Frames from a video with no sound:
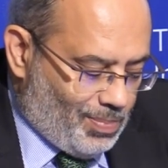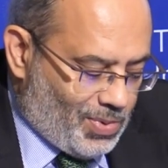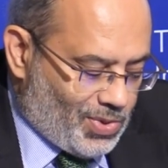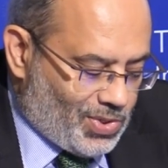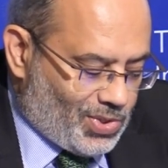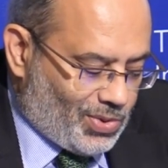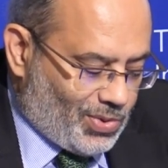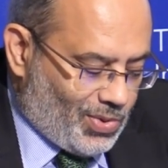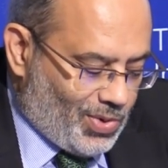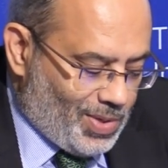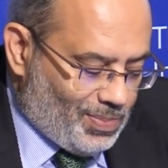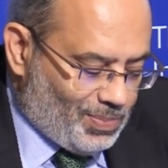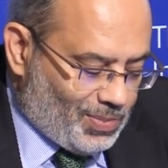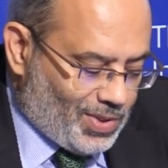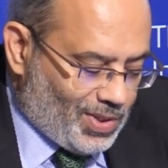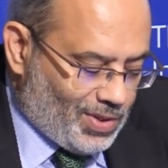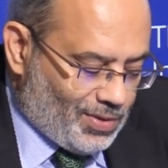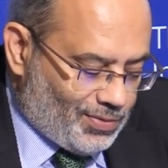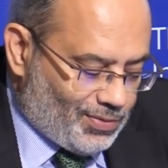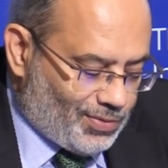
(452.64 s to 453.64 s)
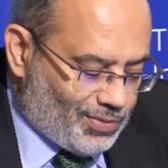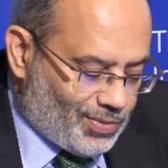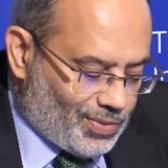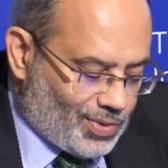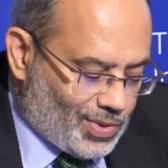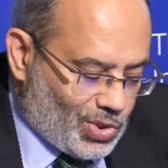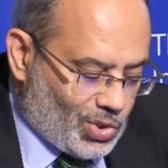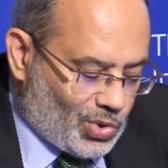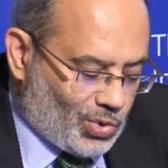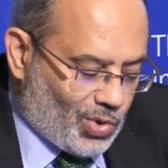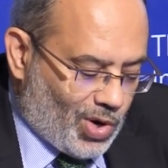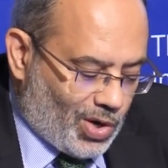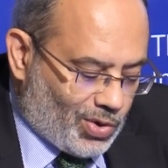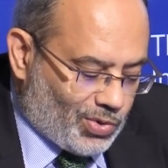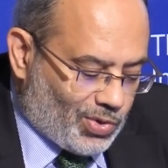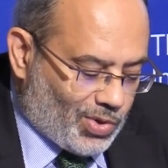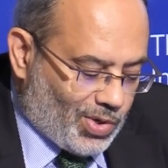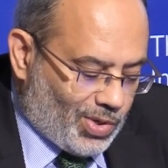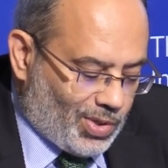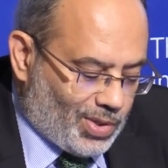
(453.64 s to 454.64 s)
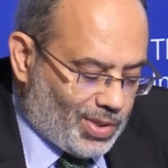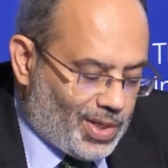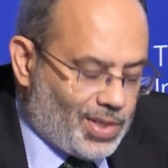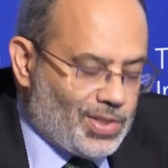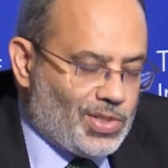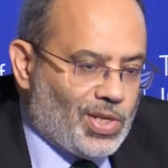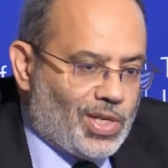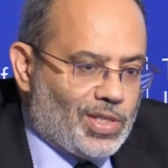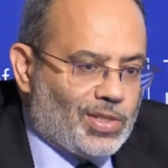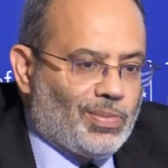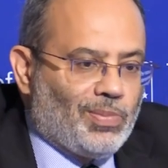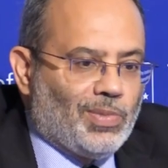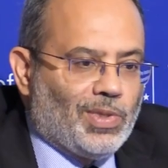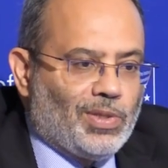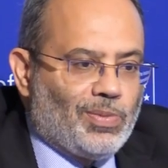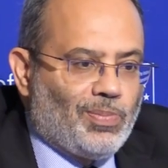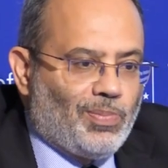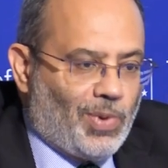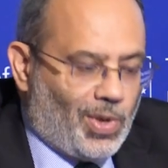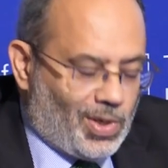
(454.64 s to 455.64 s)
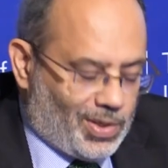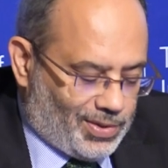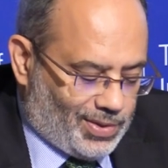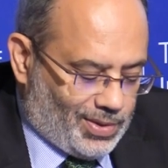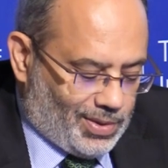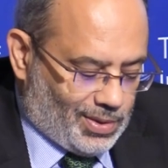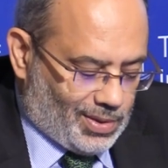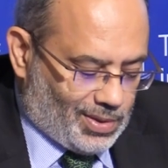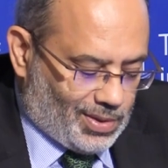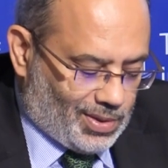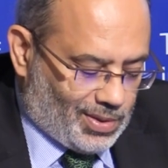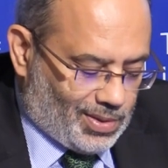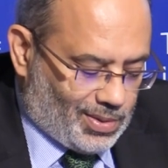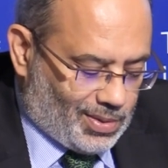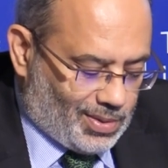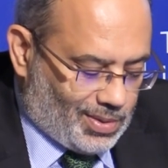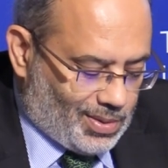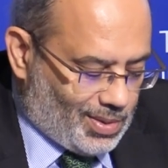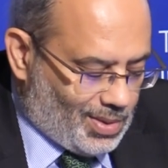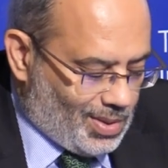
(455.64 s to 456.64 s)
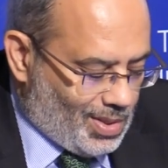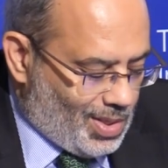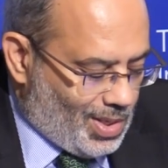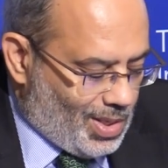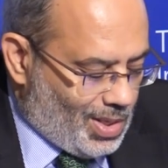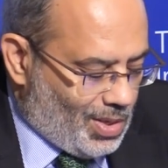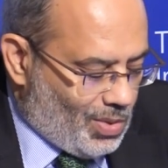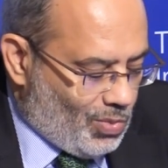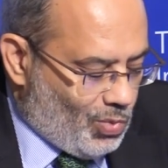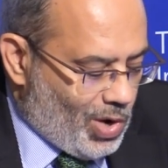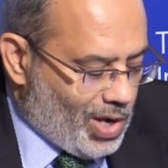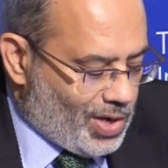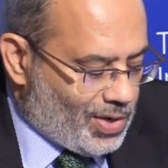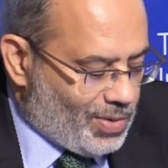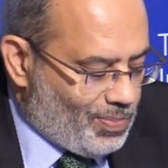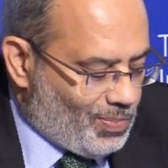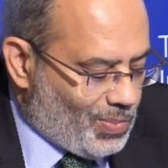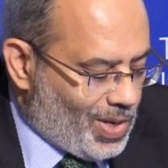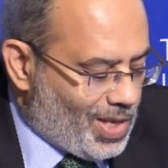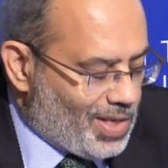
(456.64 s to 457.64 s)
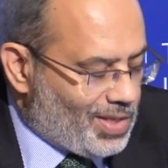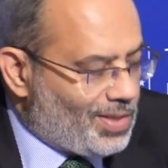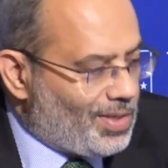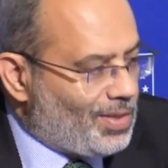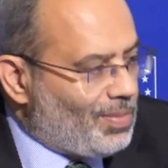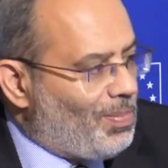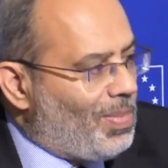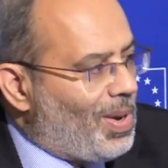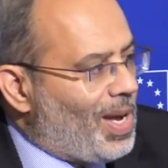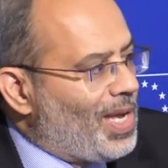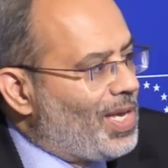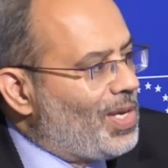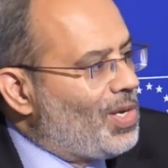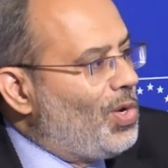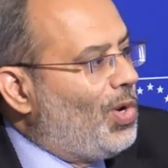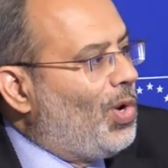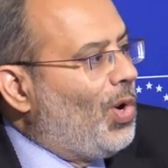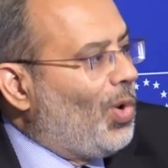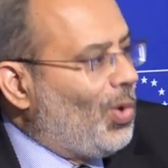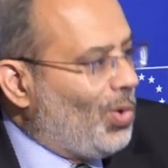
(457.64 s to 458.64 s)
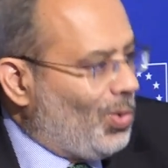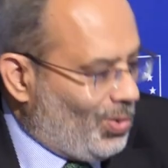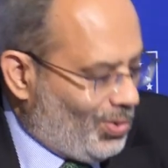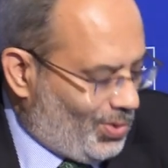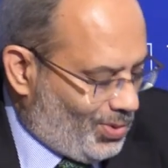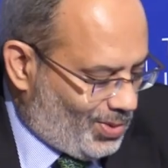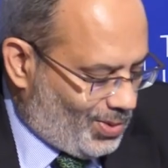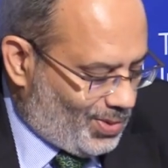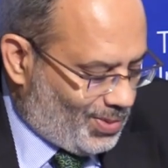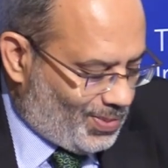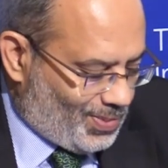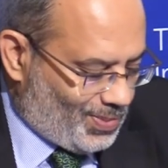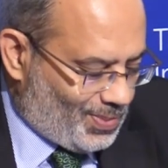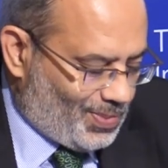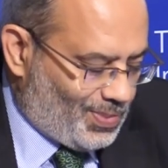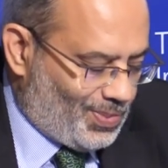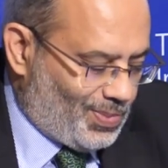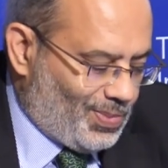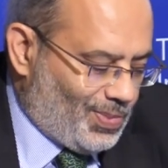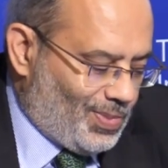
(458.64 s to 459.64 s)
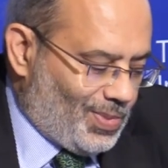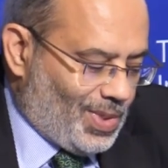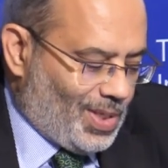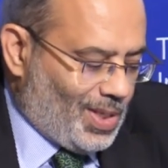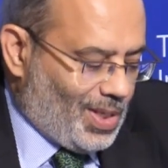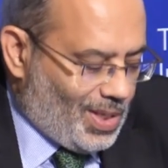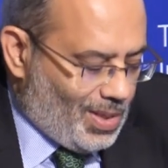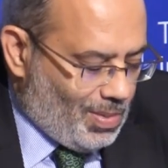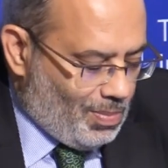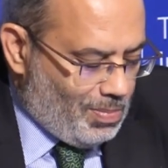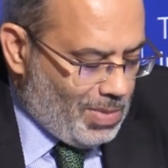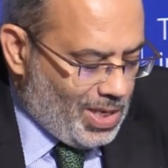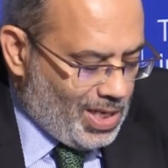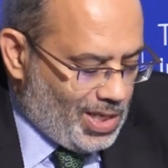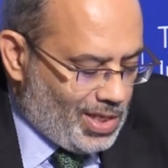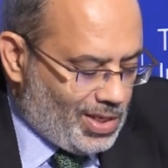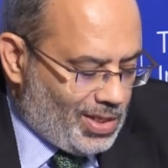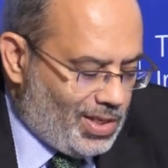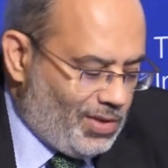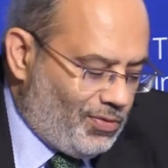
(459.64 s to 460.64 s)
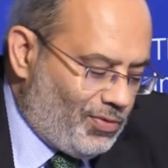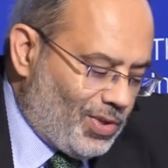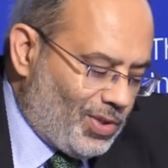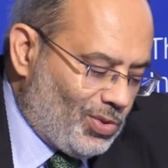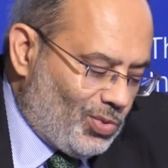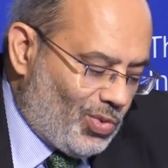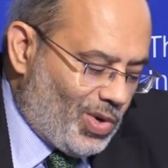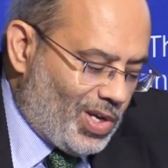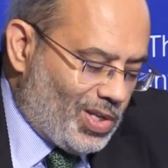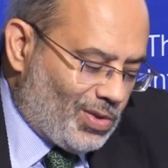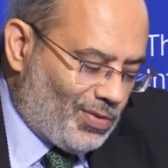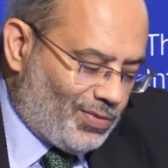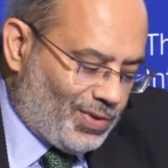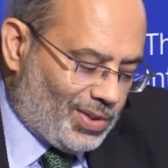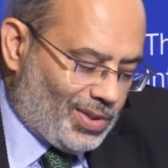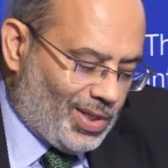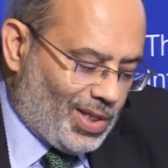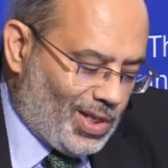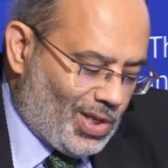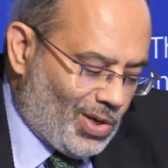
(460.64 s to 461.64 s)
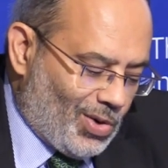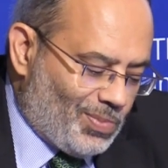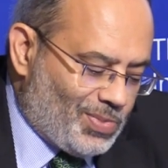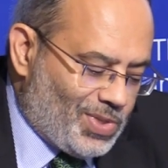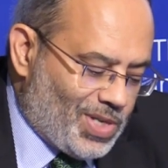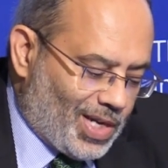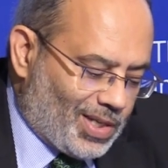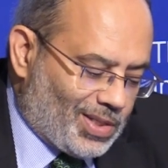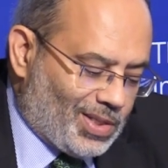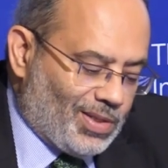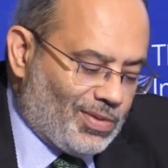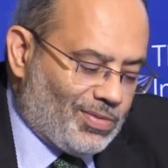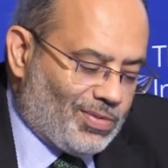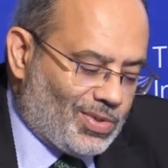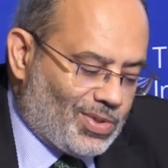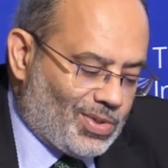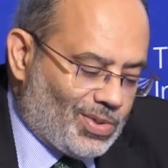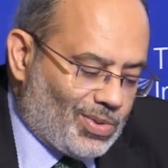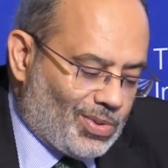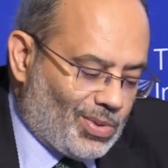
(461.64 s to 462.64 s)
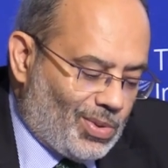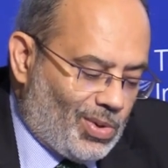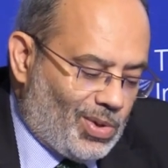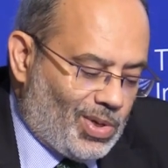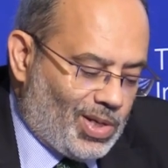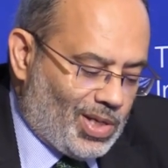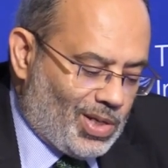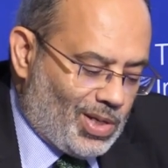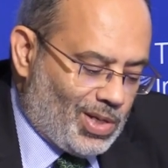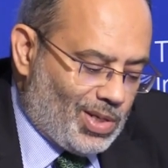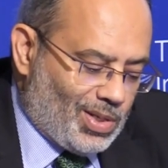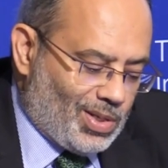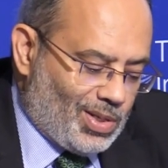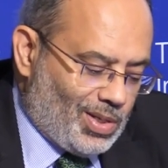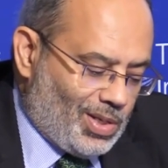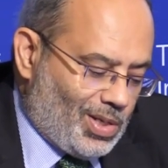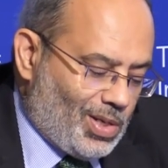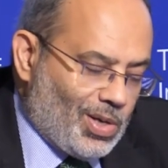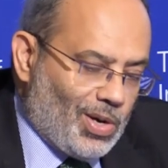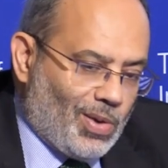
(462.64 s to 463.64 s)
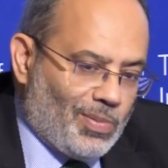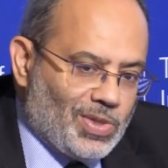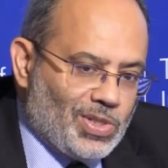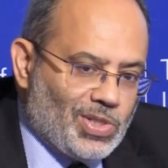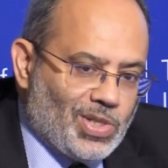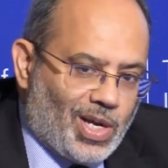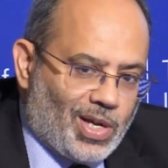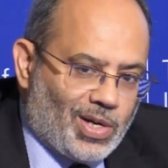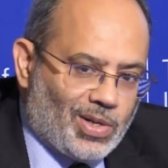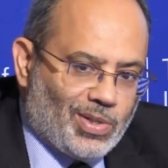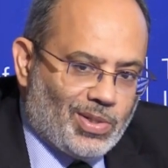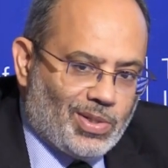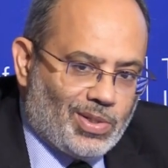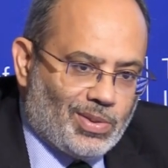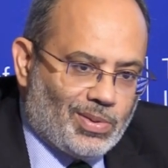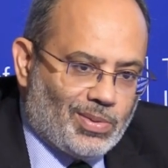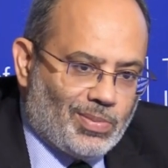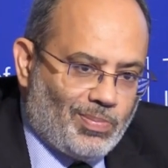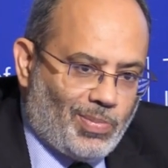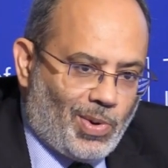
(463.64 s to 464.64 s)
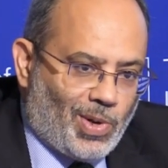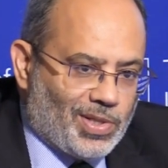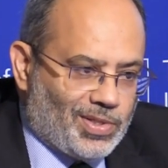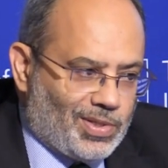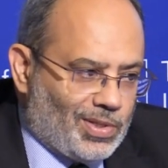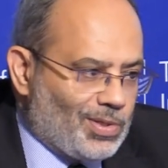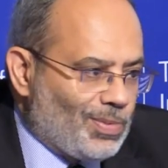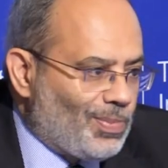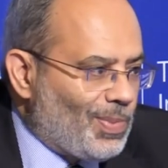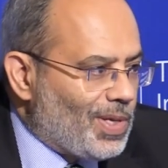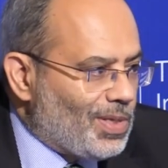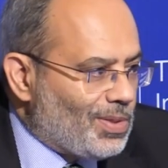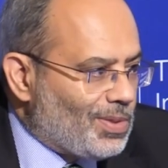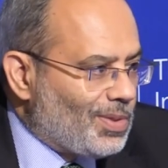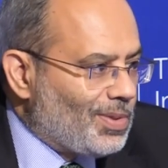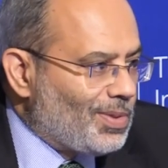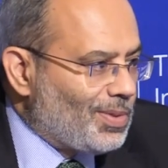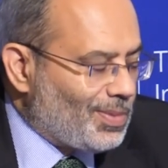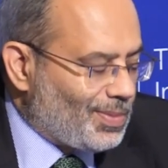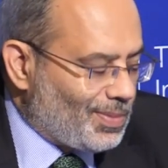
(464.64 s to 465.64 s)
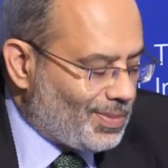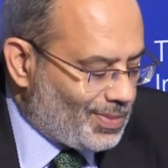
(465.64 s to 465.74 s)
Prescriptive structural adjustment policies were replaced by goals, meaning different ways of attaining objectives or in economic jargon, policy space.